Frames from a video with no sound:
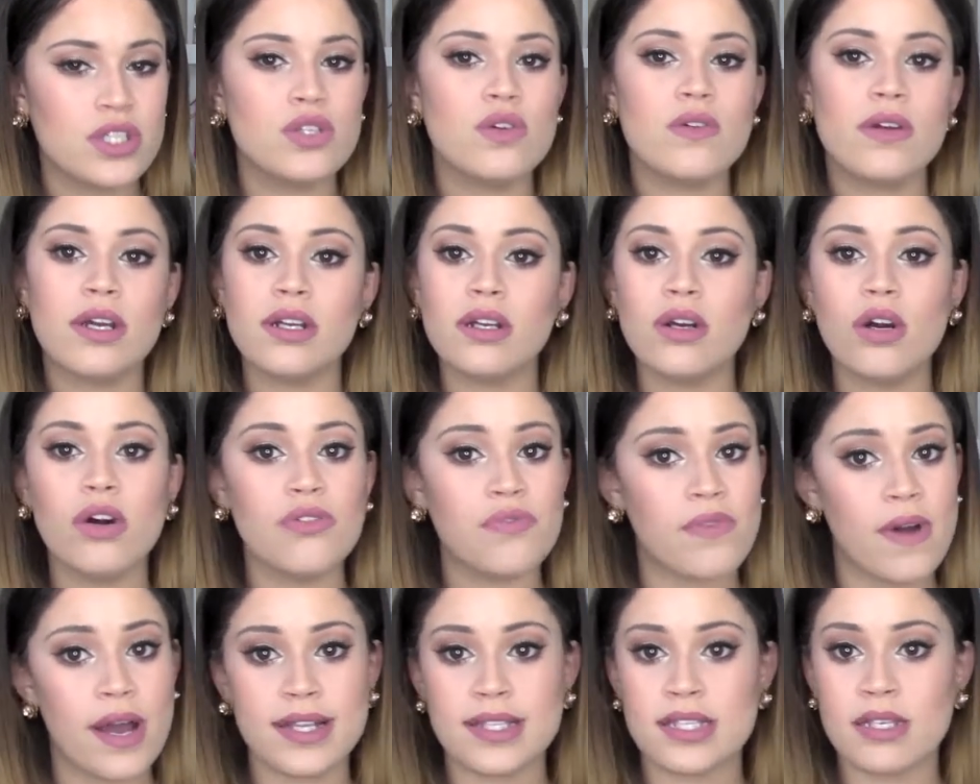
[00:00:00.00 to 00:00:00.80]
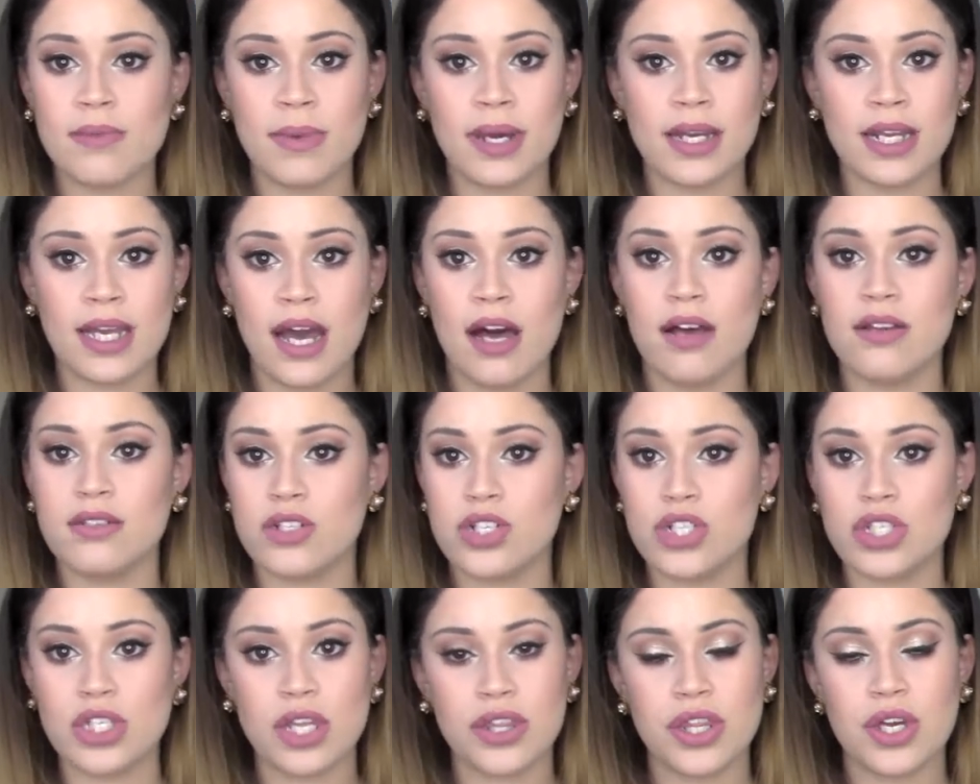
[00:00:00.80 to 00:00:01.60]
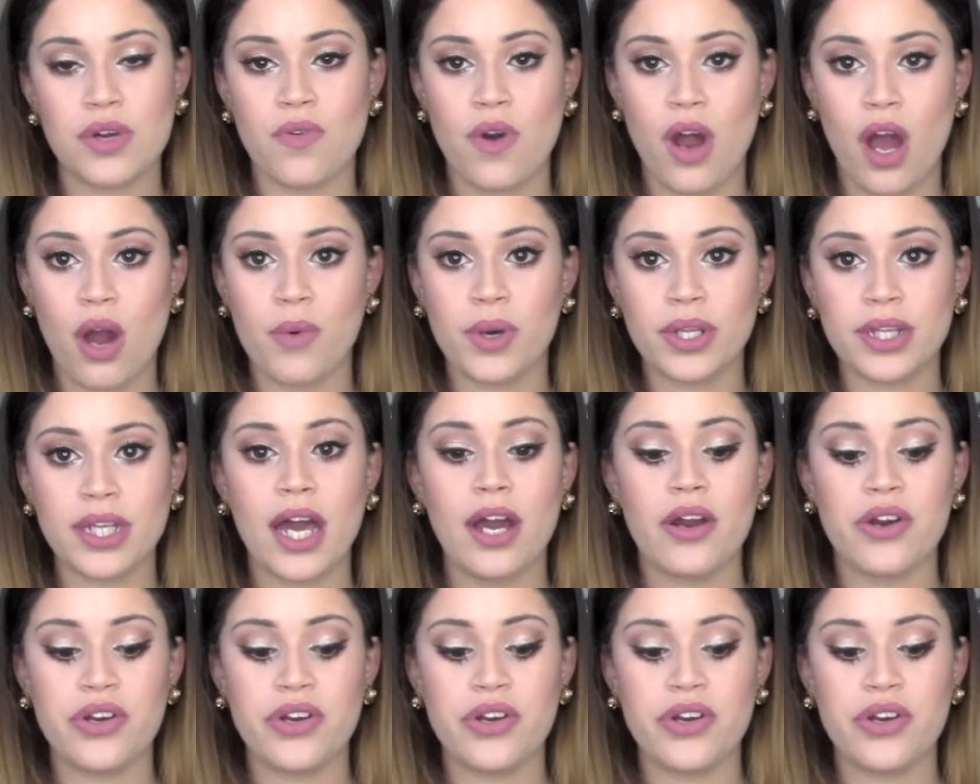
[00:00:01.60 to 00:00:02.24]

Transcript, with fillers: You can go find somebody else. There's nothing wrong with that.